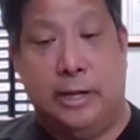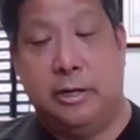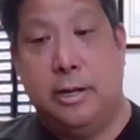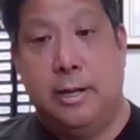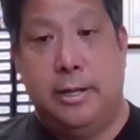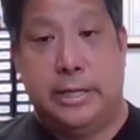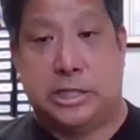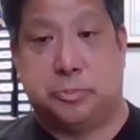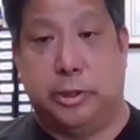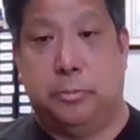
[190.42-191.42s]
And
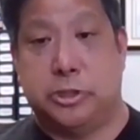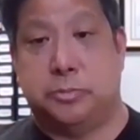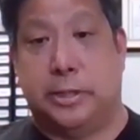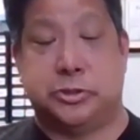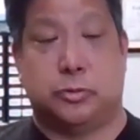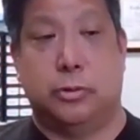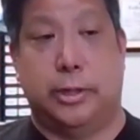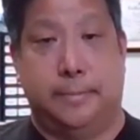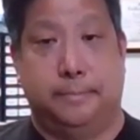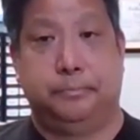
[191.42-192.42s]
that's pretty much my
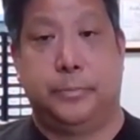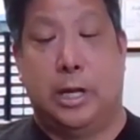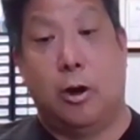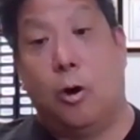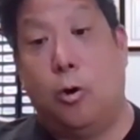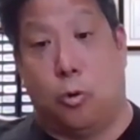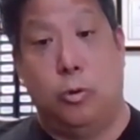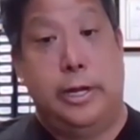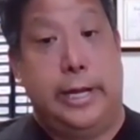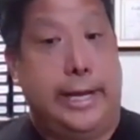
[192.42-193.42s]
story.
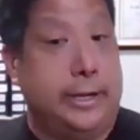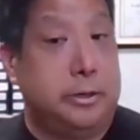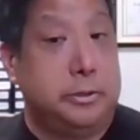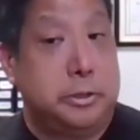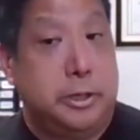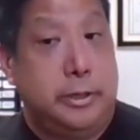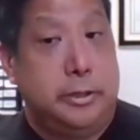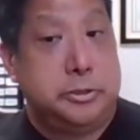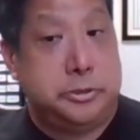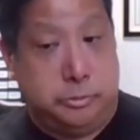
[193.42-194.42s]
Oh, and
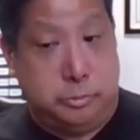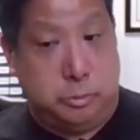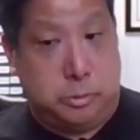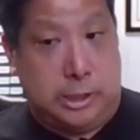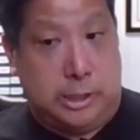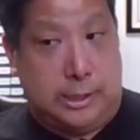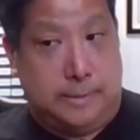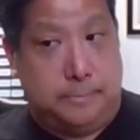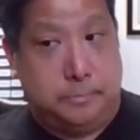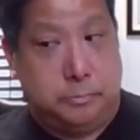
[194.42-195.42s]
to
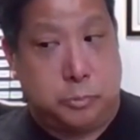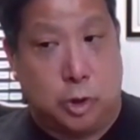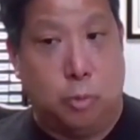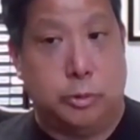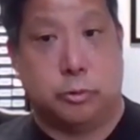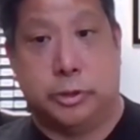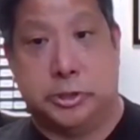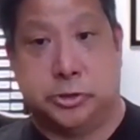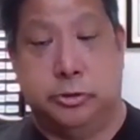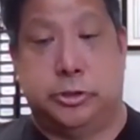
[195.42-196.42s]
go with the
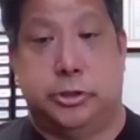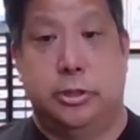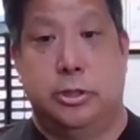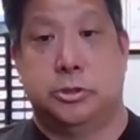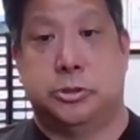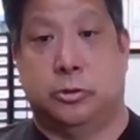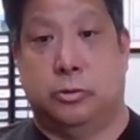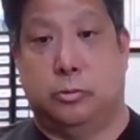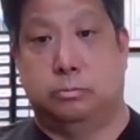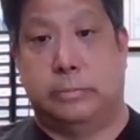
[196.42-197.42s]
research.
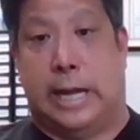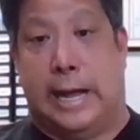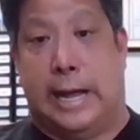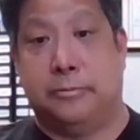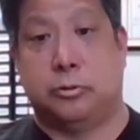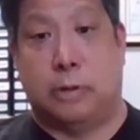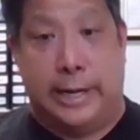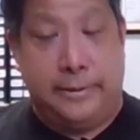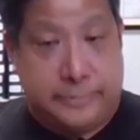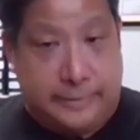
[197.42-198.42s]
So
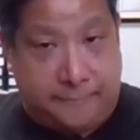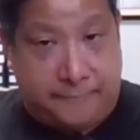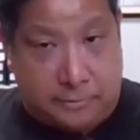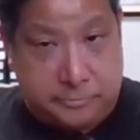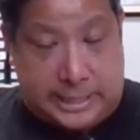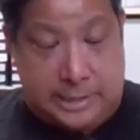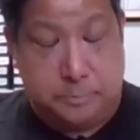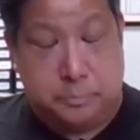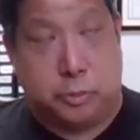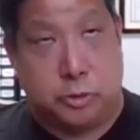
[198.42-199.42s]
after I felt
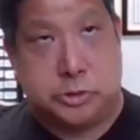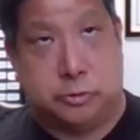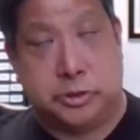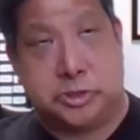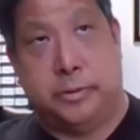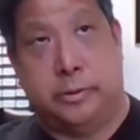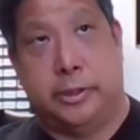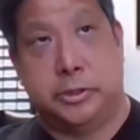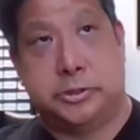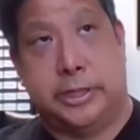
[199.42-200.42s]
that personal
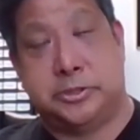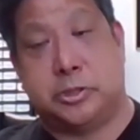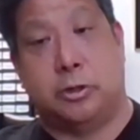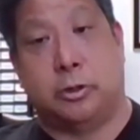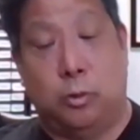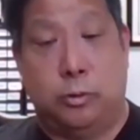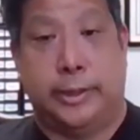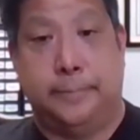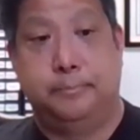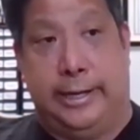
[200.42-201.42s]
experience and started
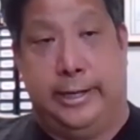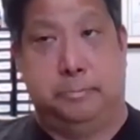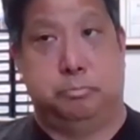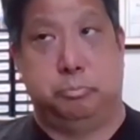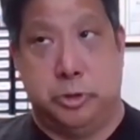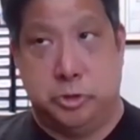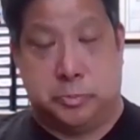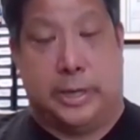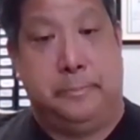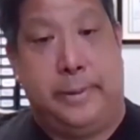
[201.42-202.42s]
going, I
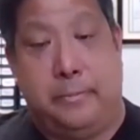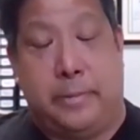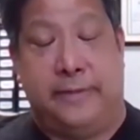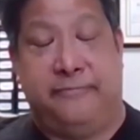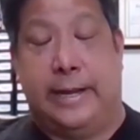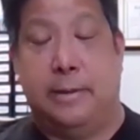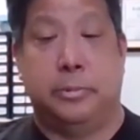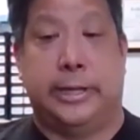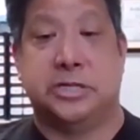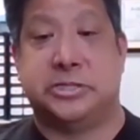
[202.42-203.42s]
used my
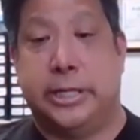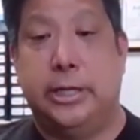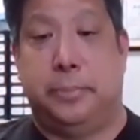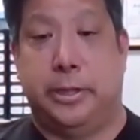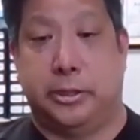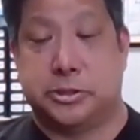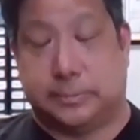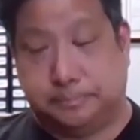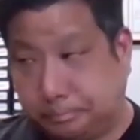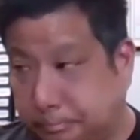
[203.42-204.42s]
family as guinea
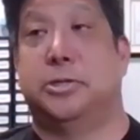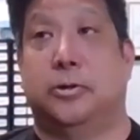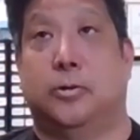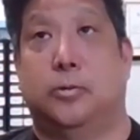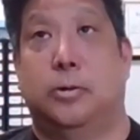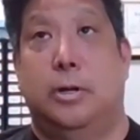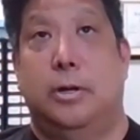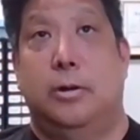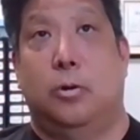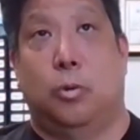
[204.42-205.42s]
pigs. So
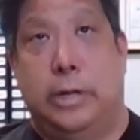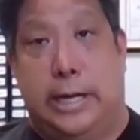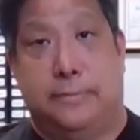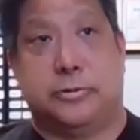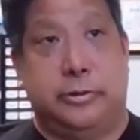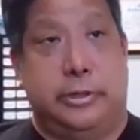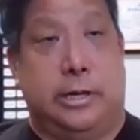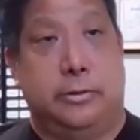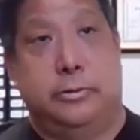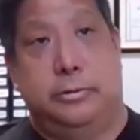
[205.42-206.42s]
one after
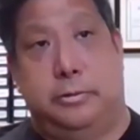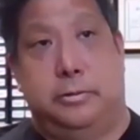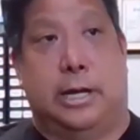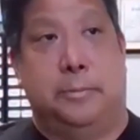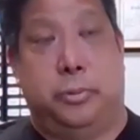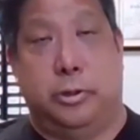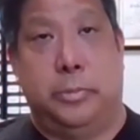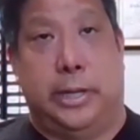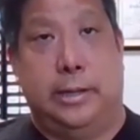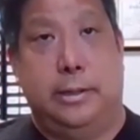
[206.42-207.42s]
the other, I put
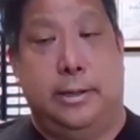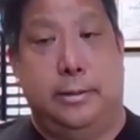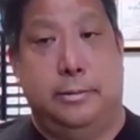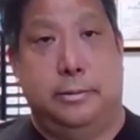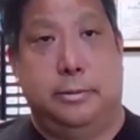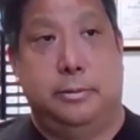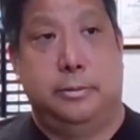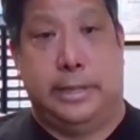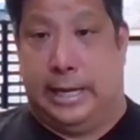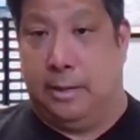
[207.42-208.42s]
them in, and
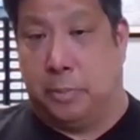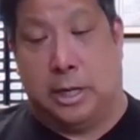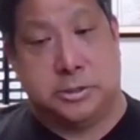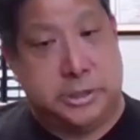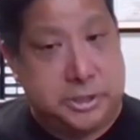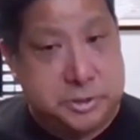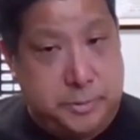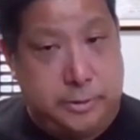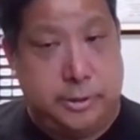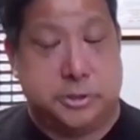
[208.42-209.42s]
they had a positive
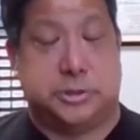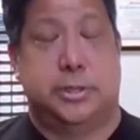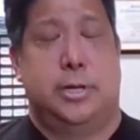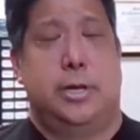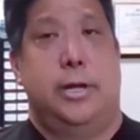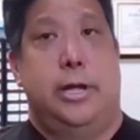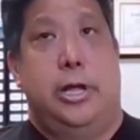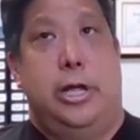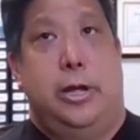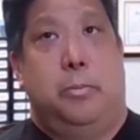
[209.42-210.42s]
experience.
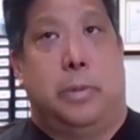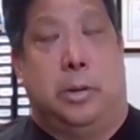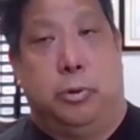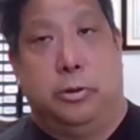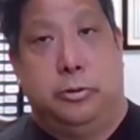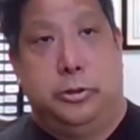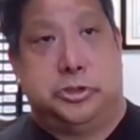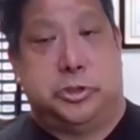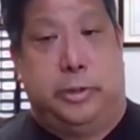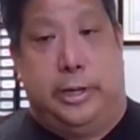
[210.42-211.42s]
My brother
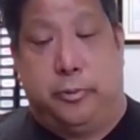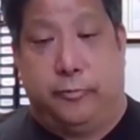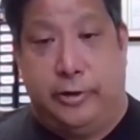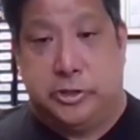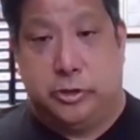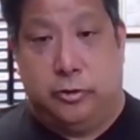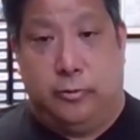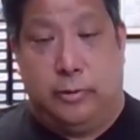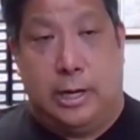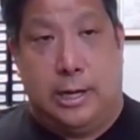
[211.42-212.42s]
used to play
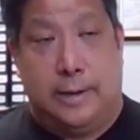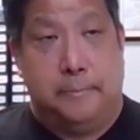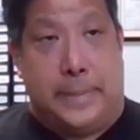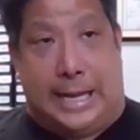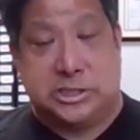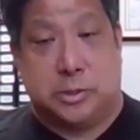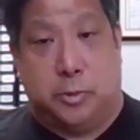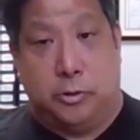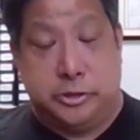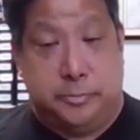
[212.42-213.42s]
professional
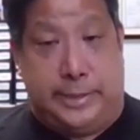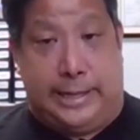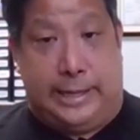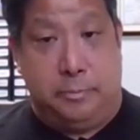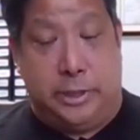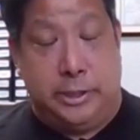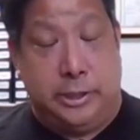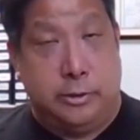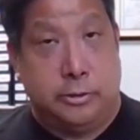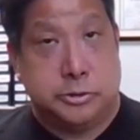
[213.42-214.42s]
basketball in Japan many
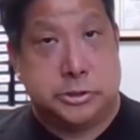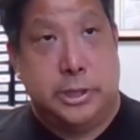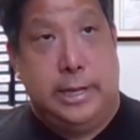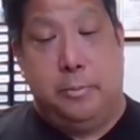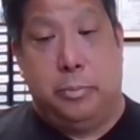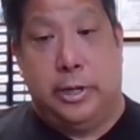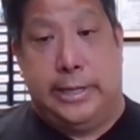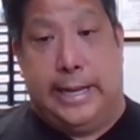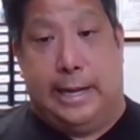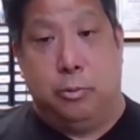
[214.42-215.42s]
years,
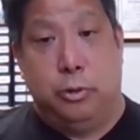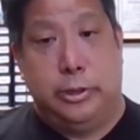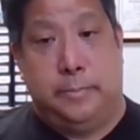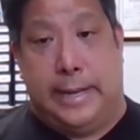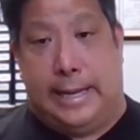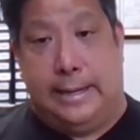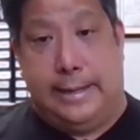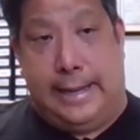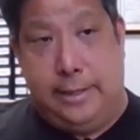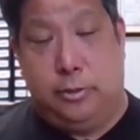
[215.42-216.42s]
but he had a really
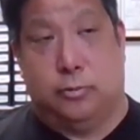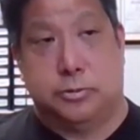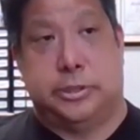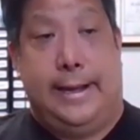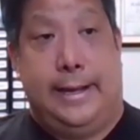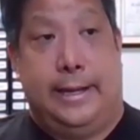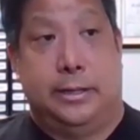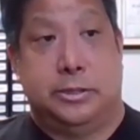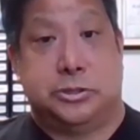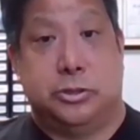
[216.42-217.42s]
bad ankle,
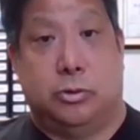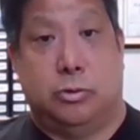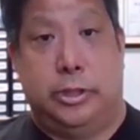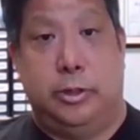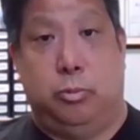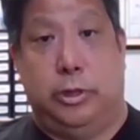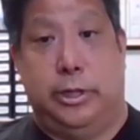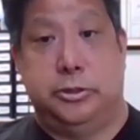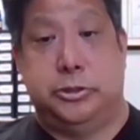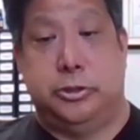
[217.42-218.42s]
and so he
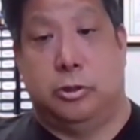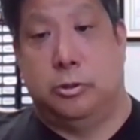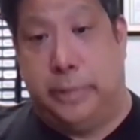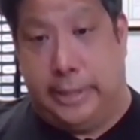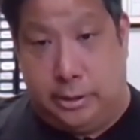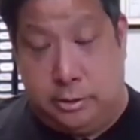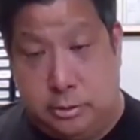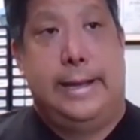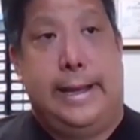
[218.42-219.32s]
went into your bed,